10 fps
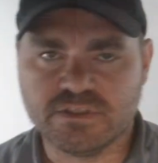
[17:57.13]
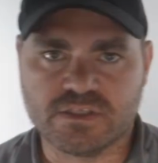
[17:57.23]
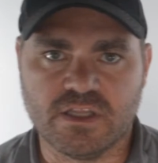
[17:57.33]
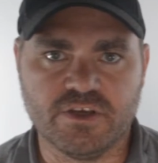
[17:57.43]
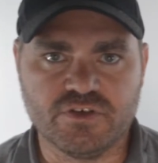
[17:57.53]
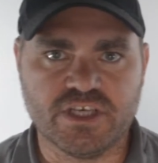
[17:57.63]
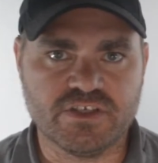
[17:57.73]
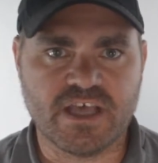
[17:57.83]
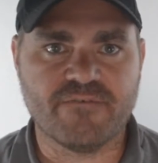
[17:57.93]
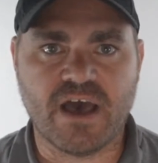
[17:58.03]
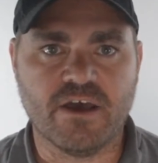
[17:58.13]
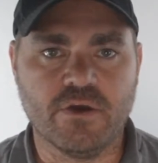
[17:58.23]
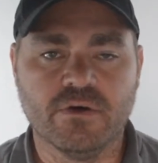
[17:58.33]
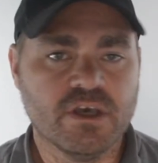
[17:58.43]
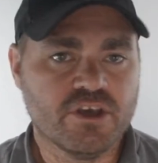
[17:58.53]
let you change that value.
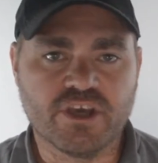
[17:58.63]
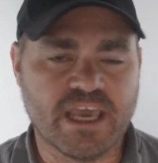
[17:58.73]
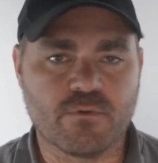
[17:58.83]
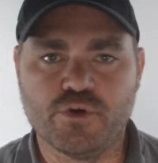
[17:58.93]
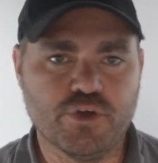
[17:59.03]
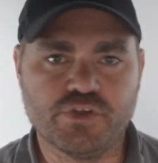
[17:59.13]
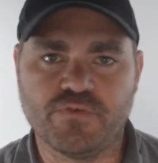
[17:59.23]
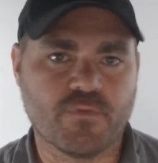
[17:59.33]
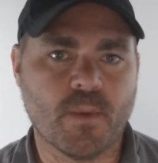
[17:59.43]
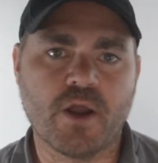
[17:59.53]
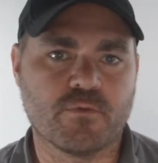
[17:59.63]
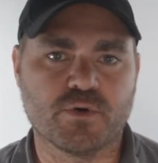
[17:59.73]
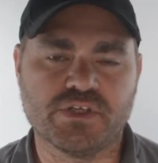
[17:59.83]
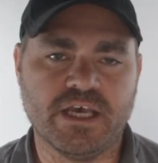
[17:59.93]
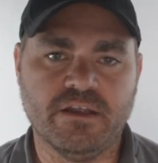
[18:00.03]
You can't reduce it from
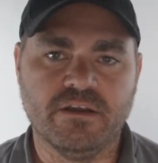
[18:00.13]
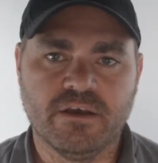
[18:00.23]
100%.